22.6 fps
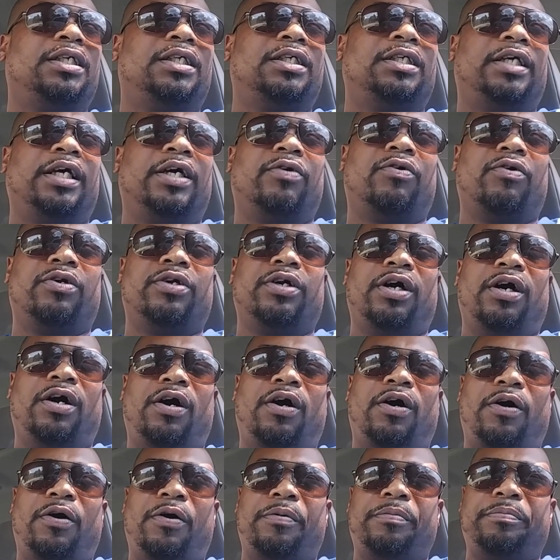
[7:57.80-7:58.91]
They're
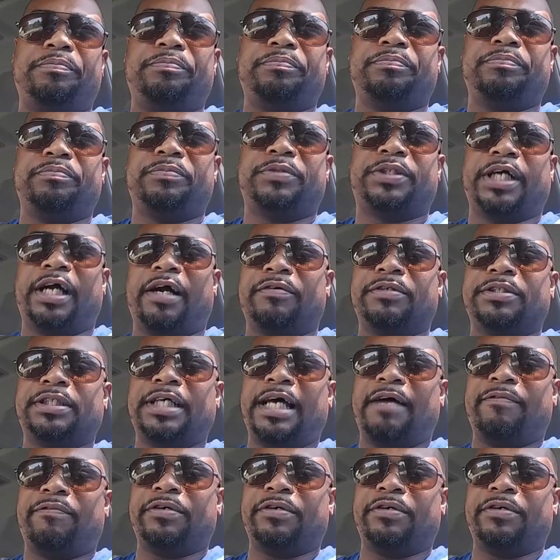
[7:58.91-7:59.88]
gonna cherish that